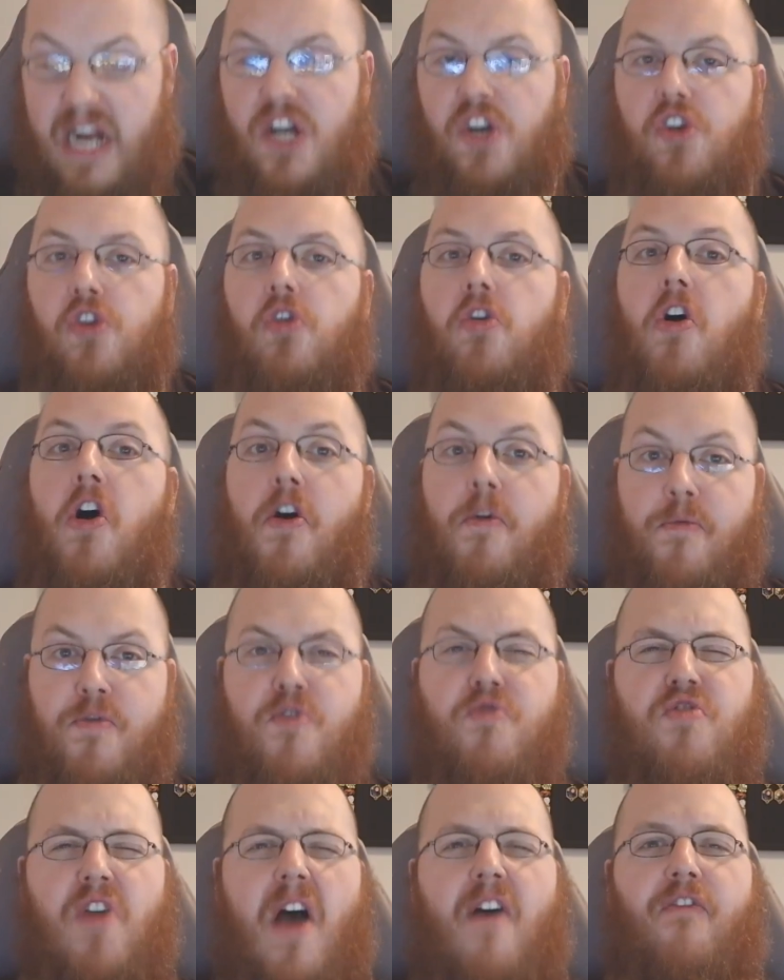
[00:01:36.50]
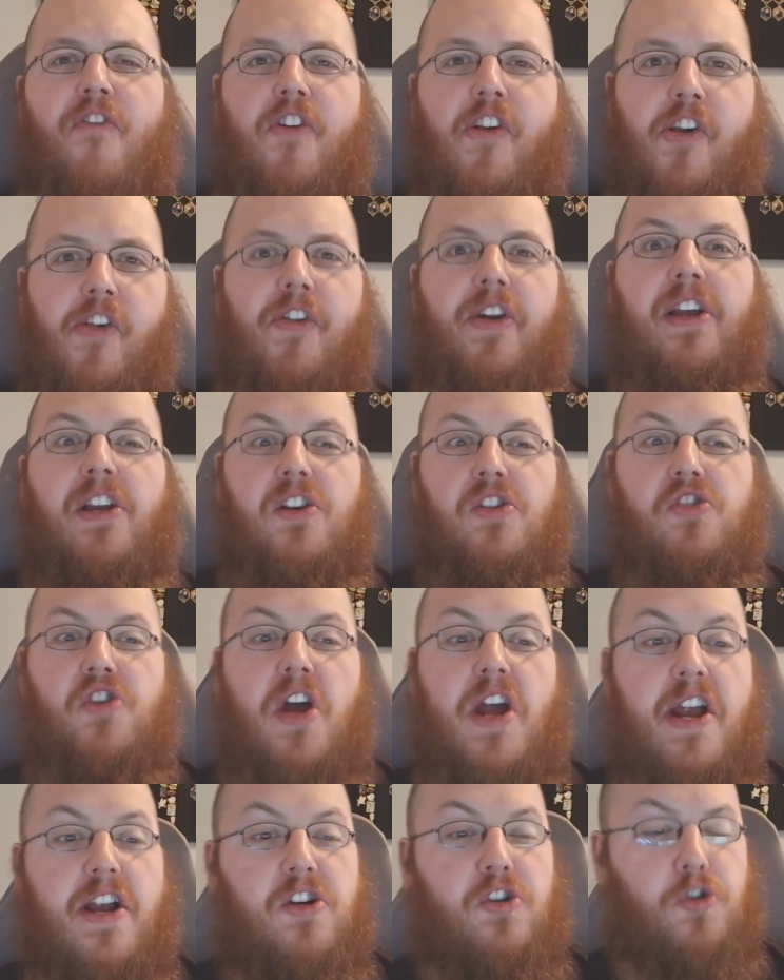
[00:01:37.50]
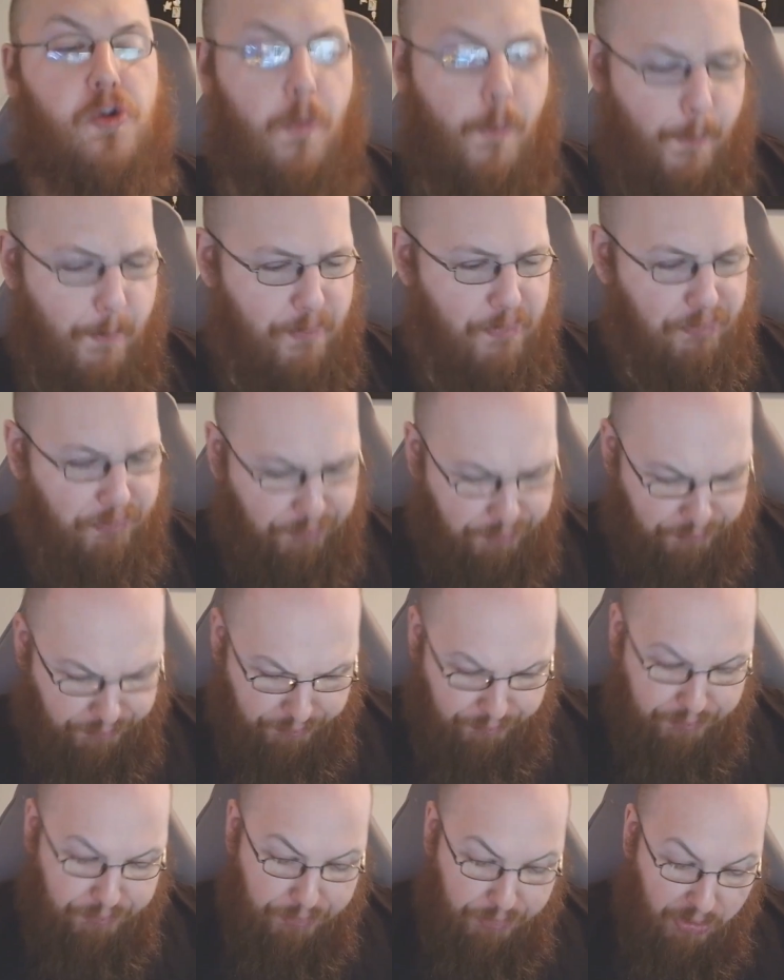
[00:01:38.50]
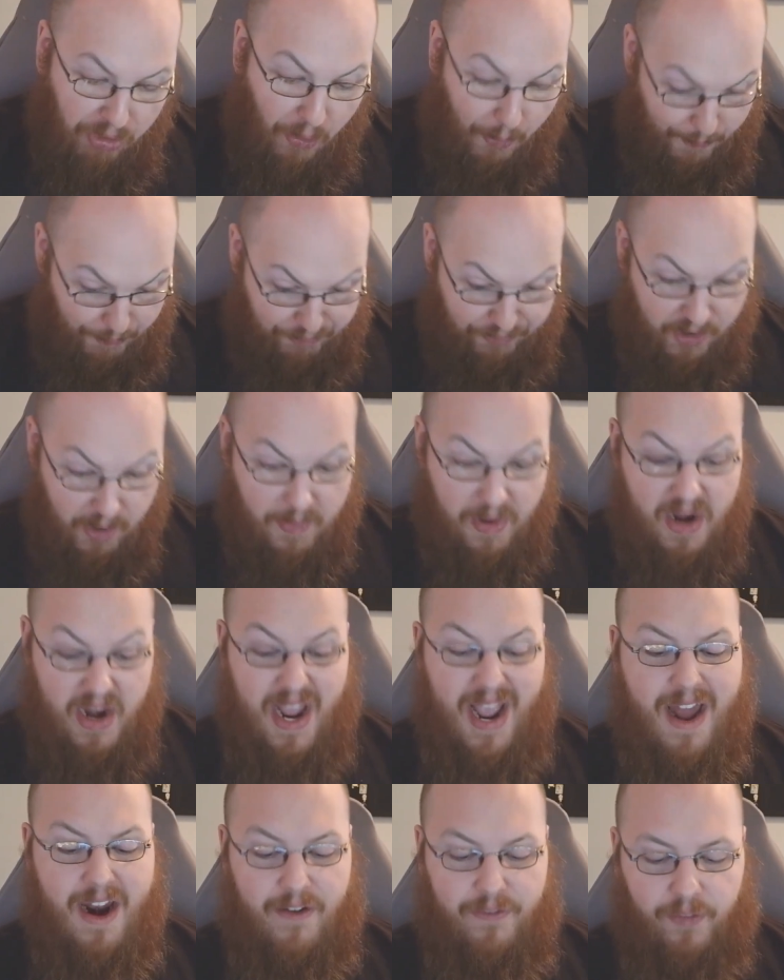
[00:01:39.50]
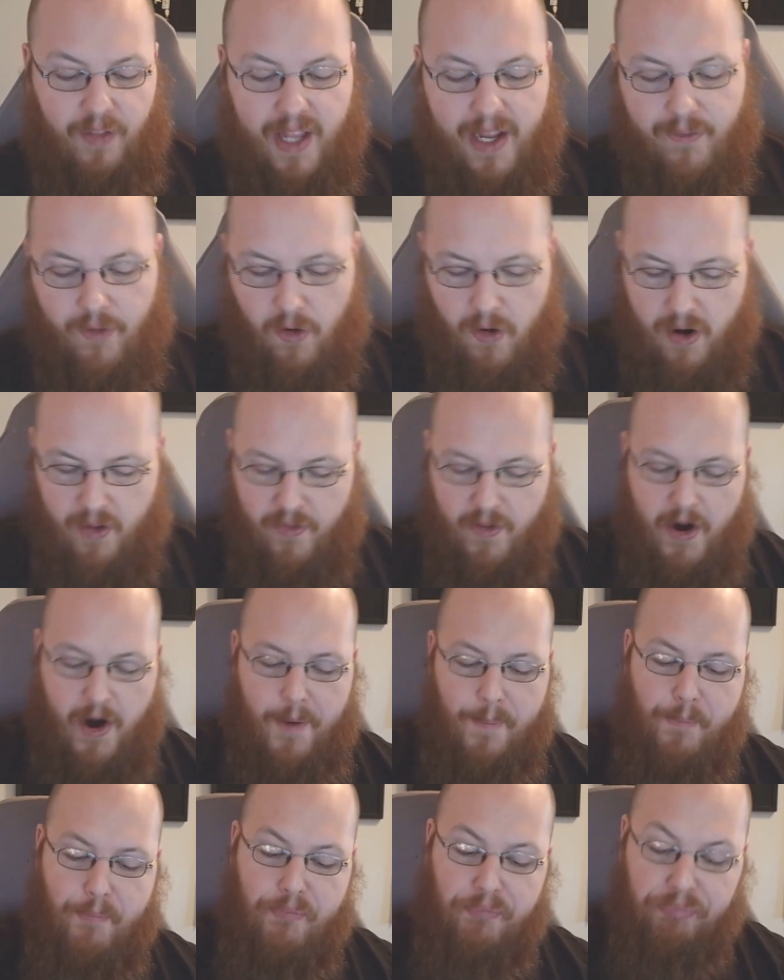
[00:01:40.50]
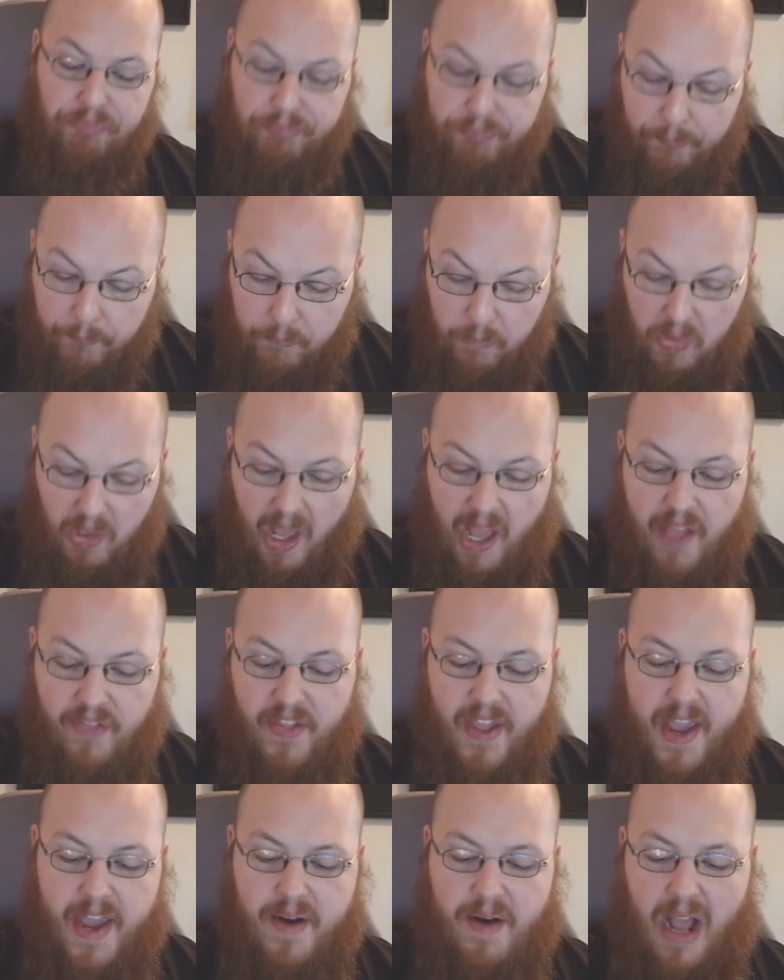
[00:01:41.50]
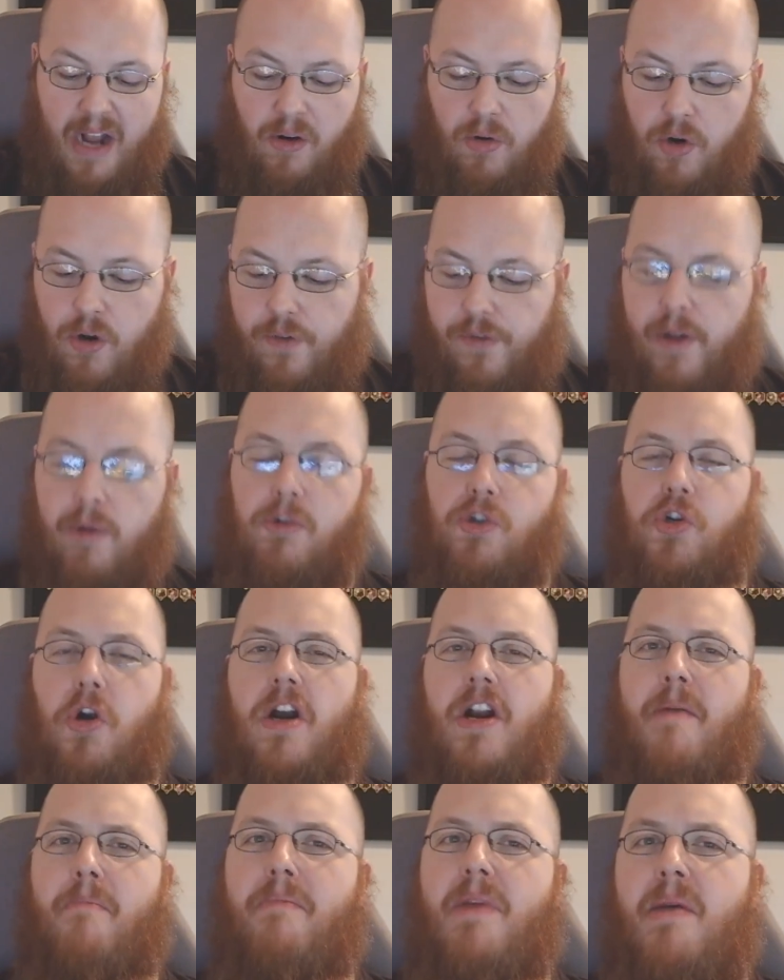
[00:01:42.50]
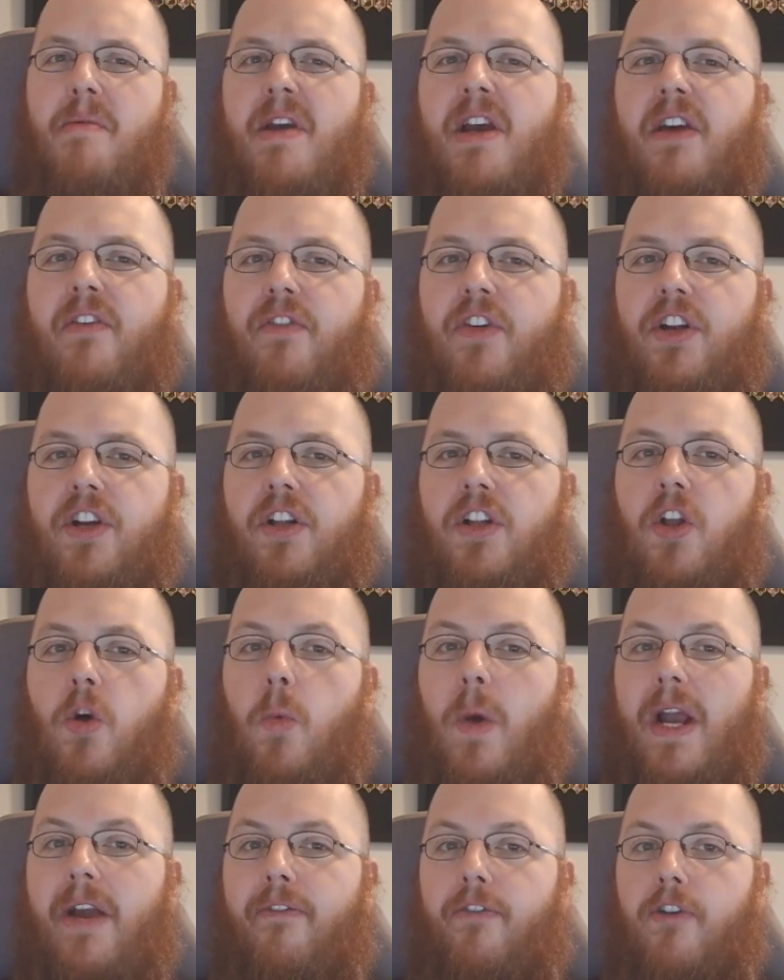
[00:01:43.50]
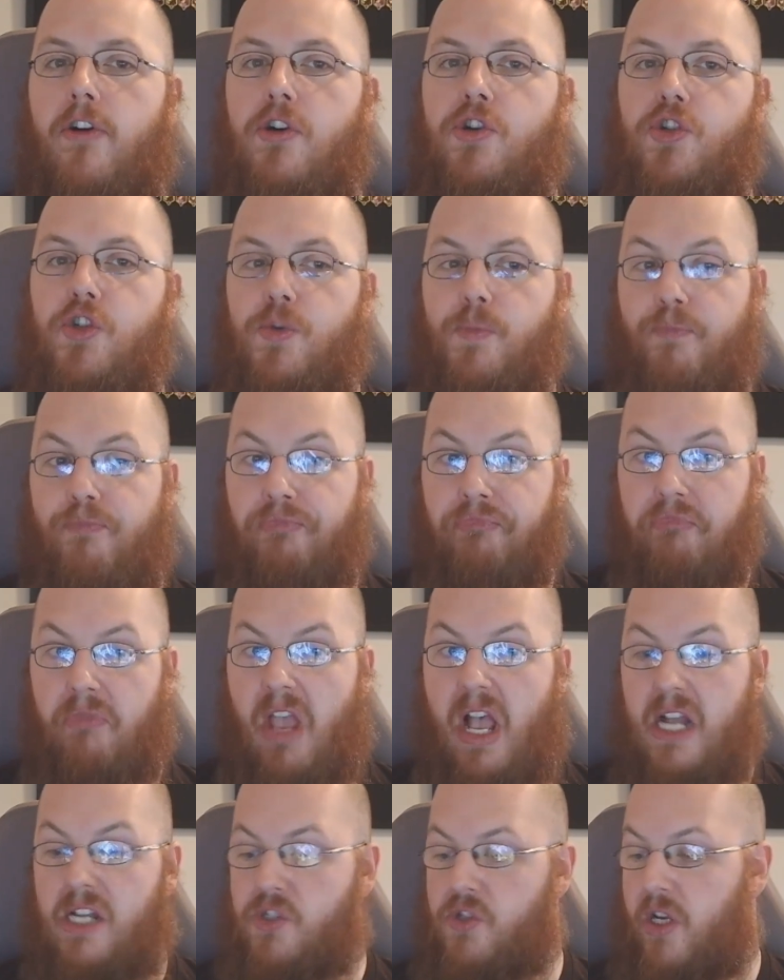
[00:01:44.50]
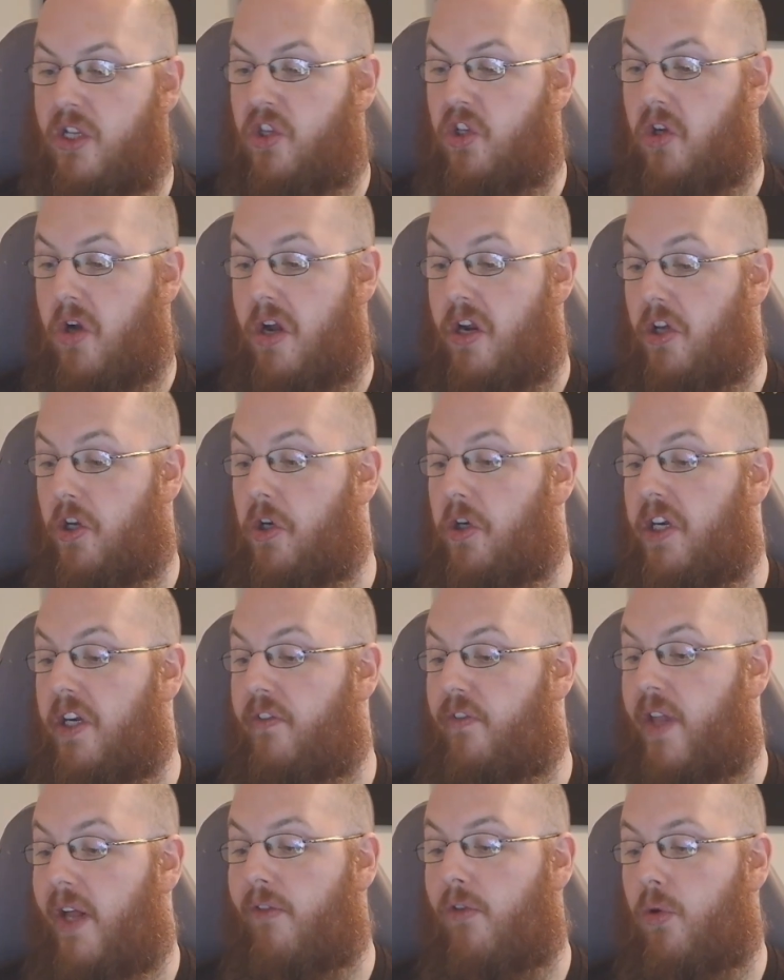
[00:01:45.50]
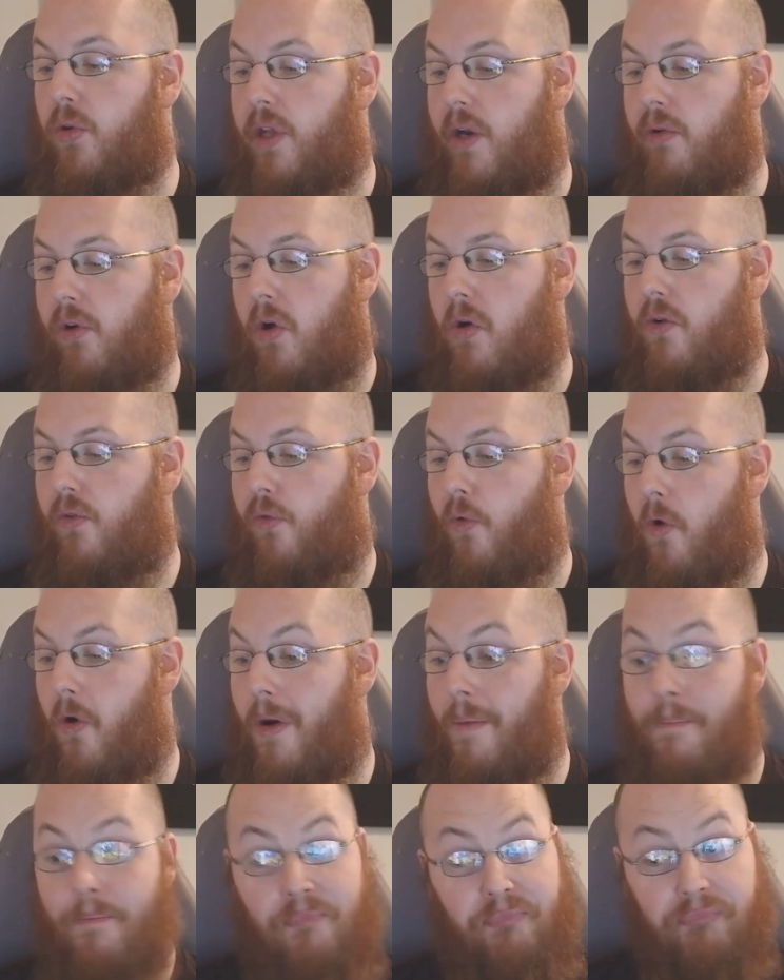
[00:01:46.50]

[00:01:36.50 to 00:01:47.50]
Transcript: is good. You definitely can taste the banana flavor in there. And then, I don't know if they were trying to mimic vanilla wafers as like the kind of cookie flavor what they were going for,